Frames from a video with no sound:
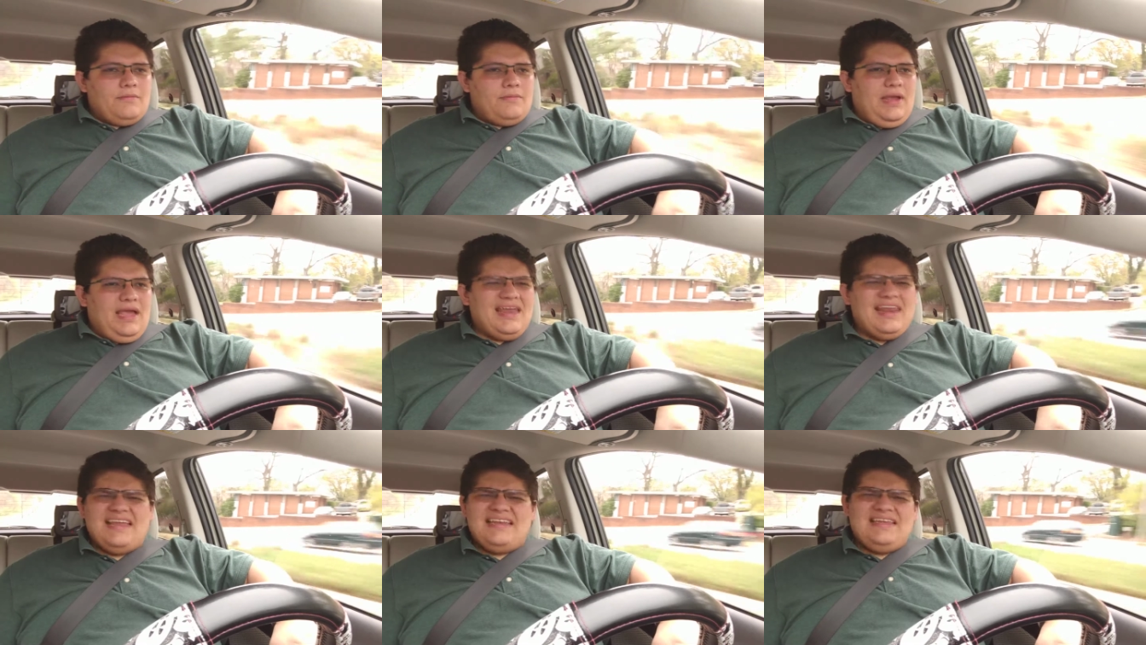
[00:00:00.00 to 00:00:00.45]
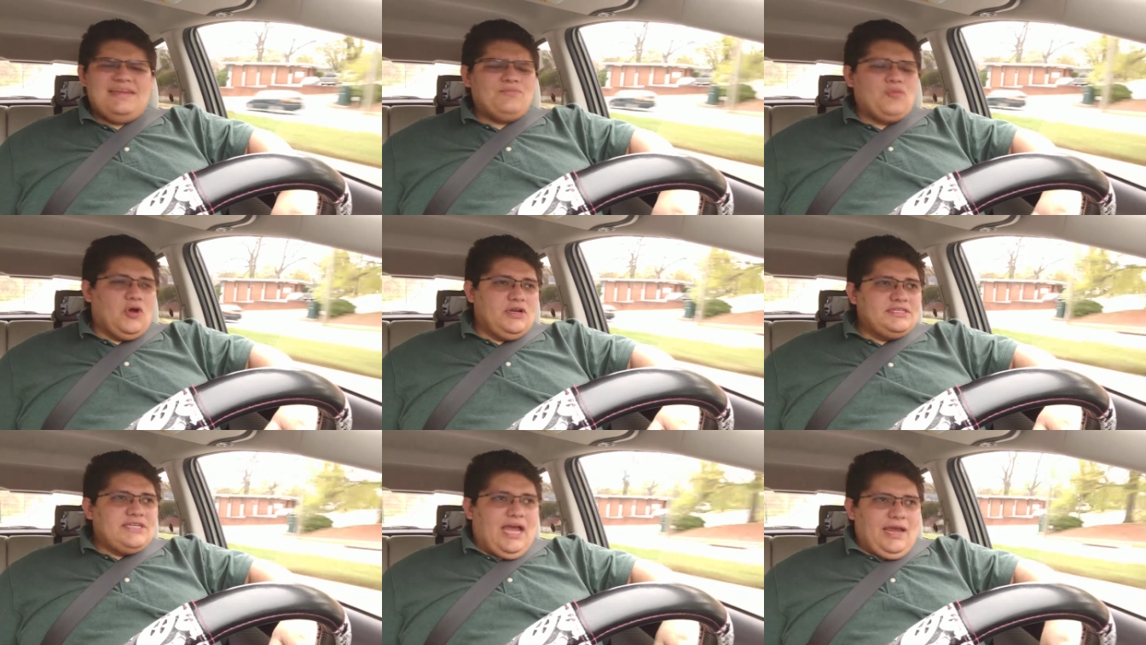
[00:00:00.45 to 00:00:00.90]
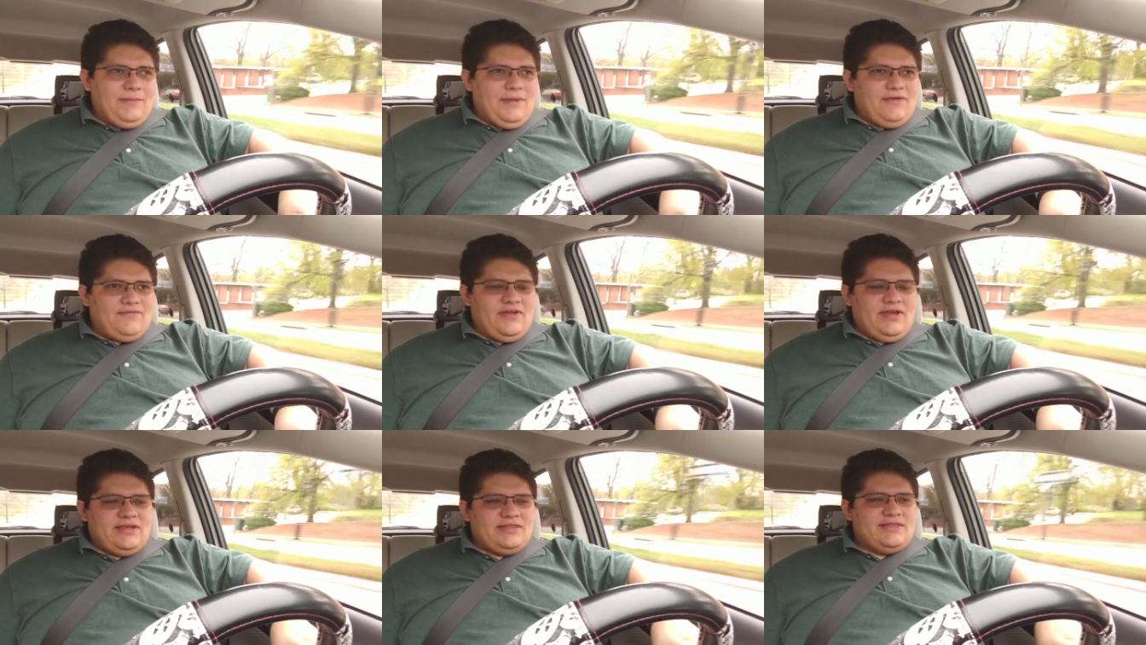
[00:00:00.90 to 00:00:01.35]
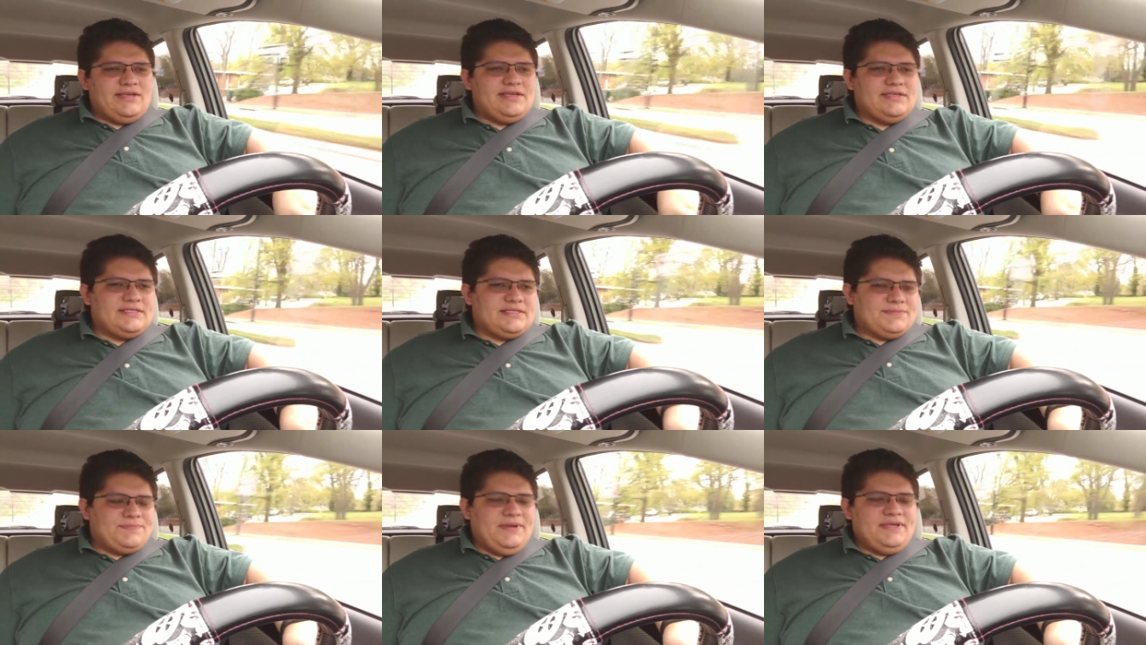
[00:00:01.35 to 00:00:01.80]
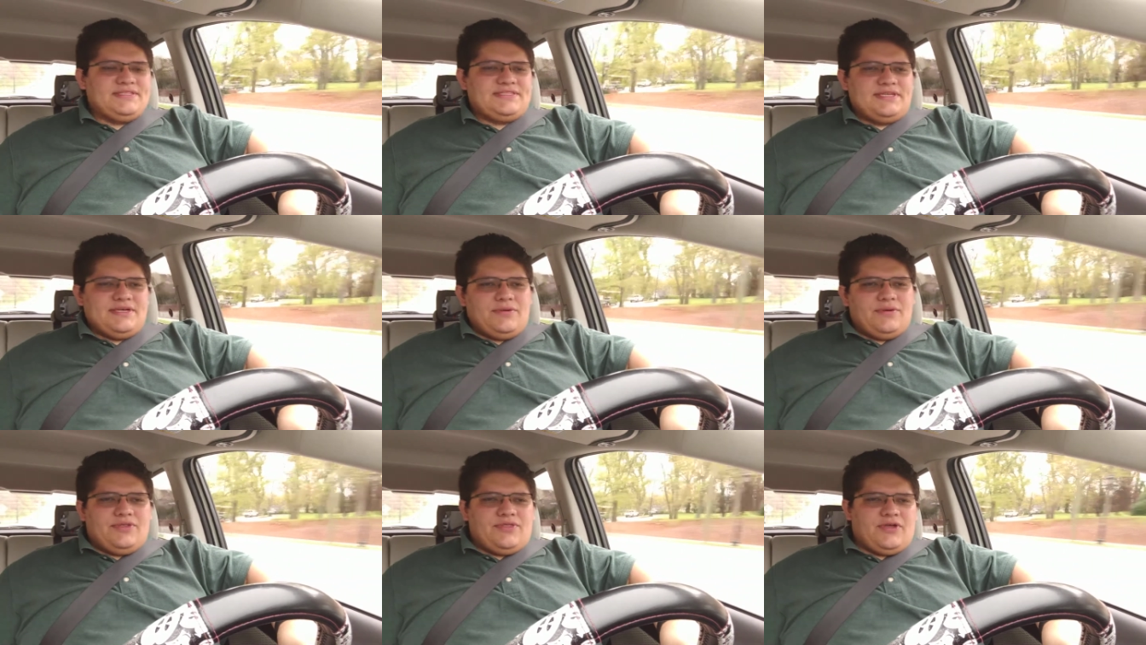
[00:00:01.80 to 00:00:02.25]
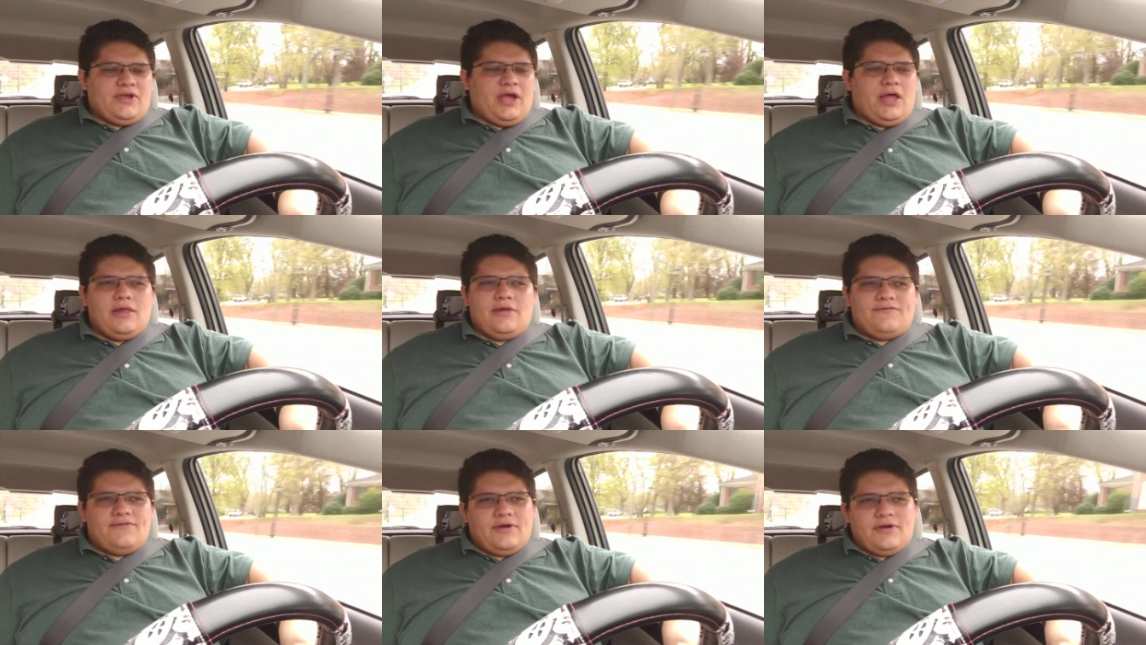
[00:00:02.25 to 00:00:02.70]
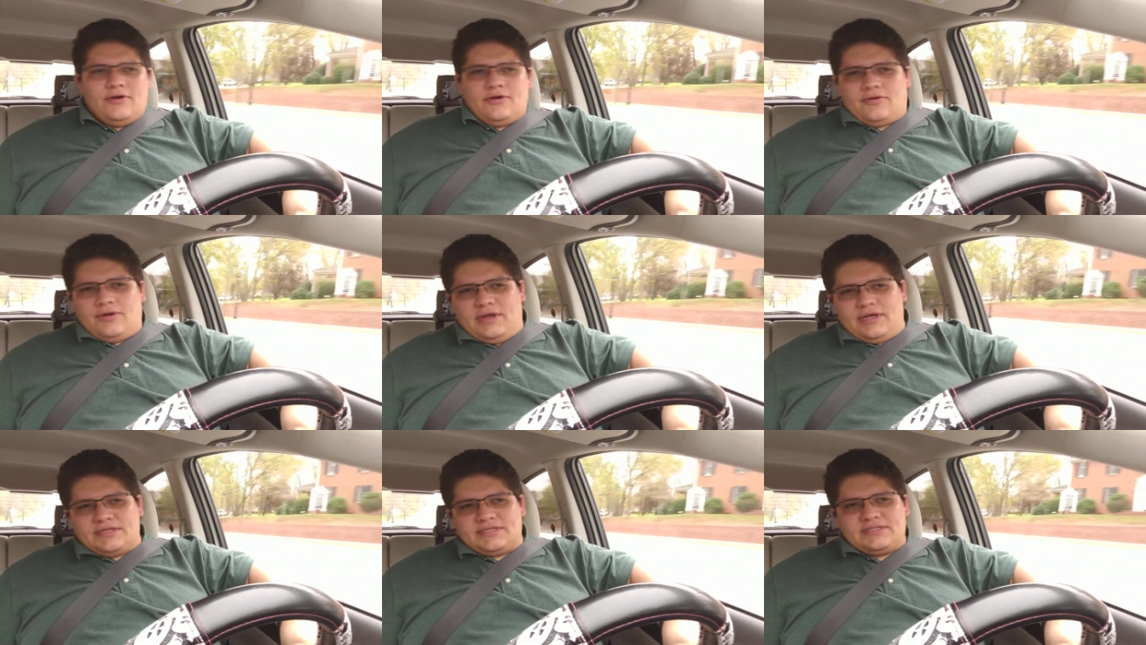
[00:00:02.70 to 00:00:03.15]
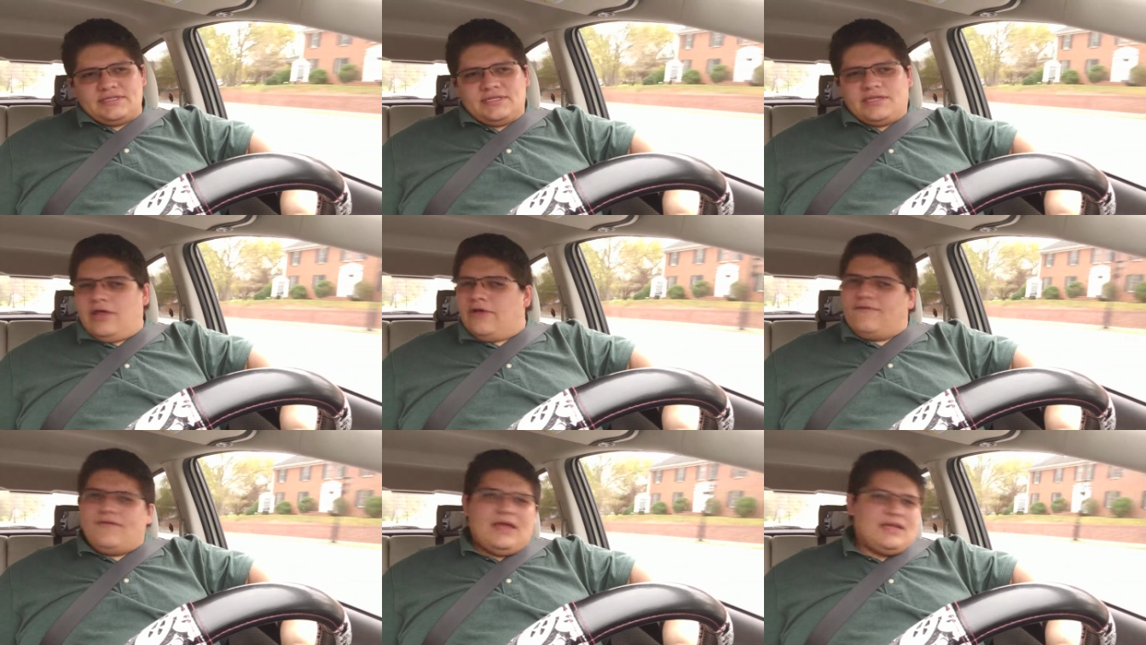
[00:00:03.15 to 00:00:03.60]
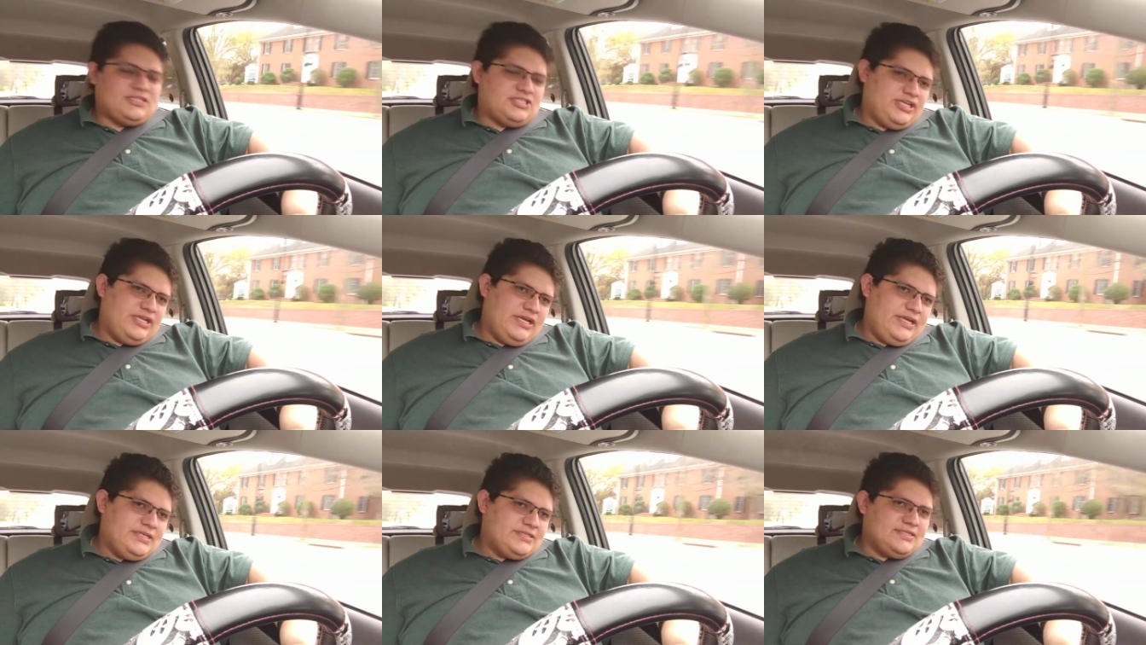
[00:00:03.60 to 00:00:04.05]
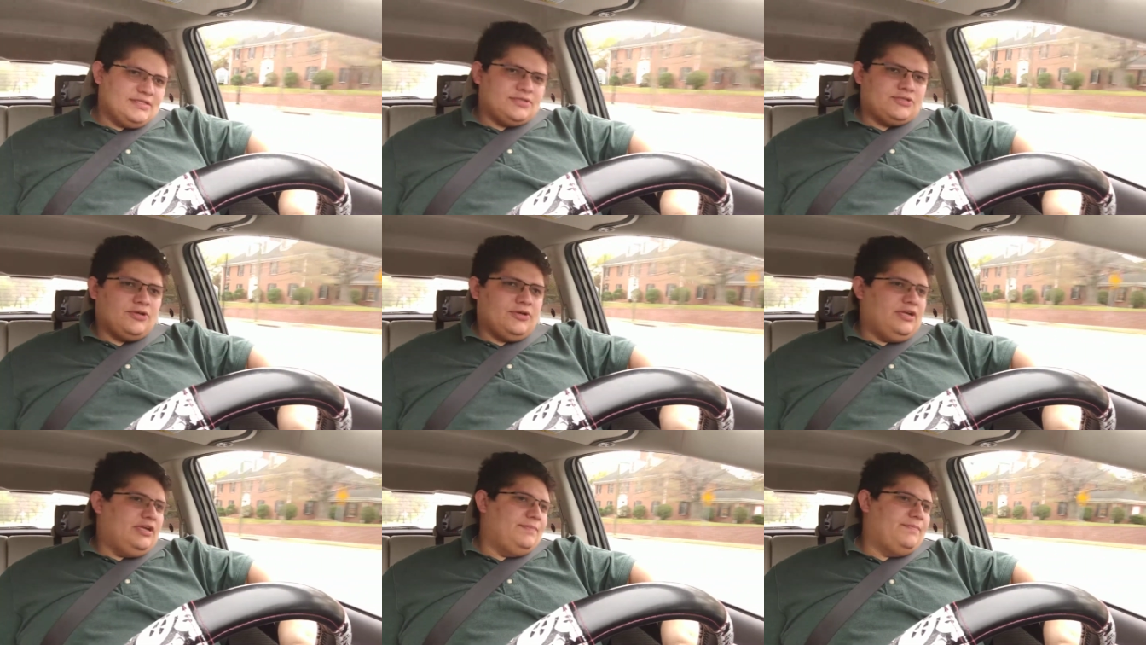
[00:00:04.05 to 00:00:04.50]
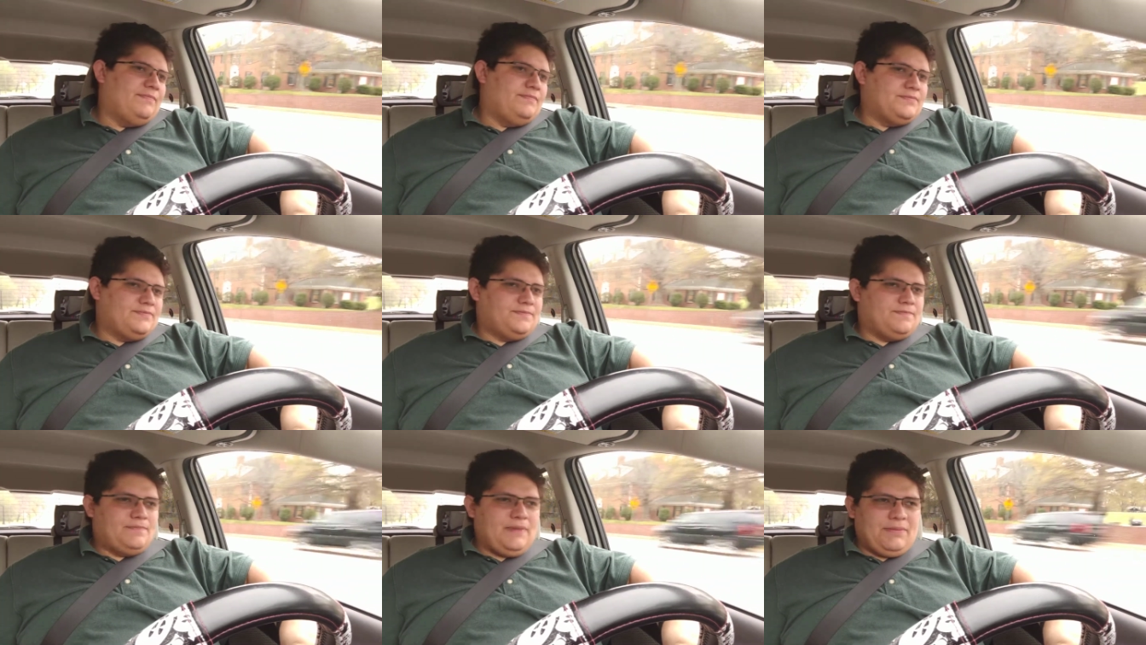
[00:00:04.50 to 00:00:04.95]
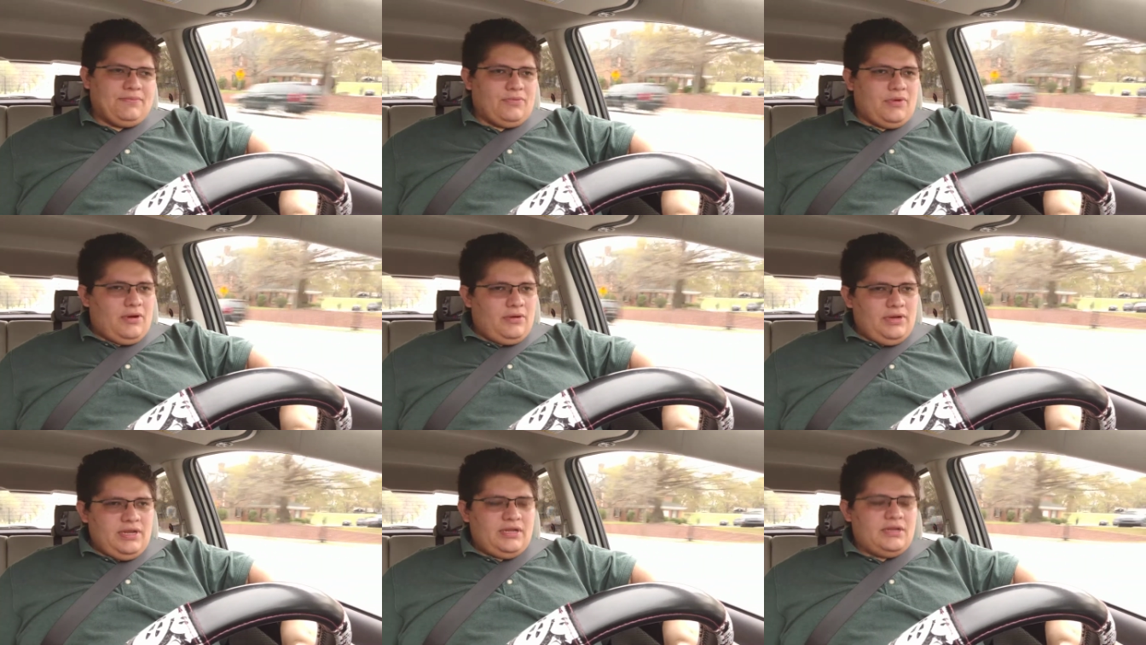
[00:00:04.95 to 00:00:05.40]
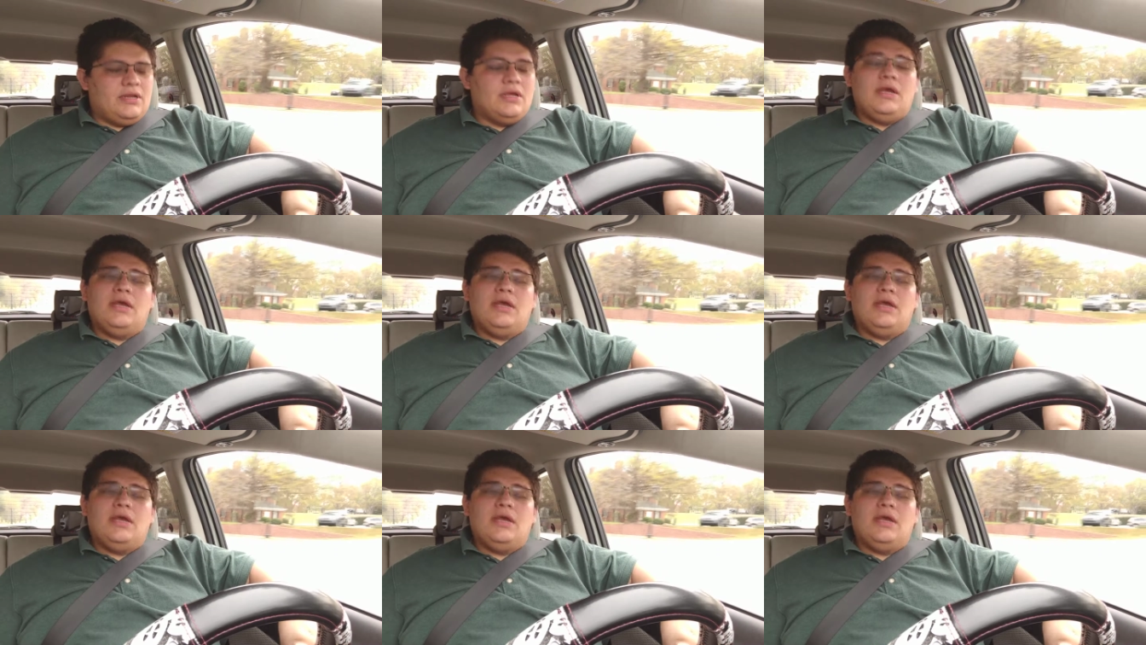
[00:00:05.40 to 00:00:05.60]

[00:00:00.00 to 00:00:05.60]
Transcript: And I did one time have like this pizza with the cauliflower crust and low-fat cheese and turkey pepperoni.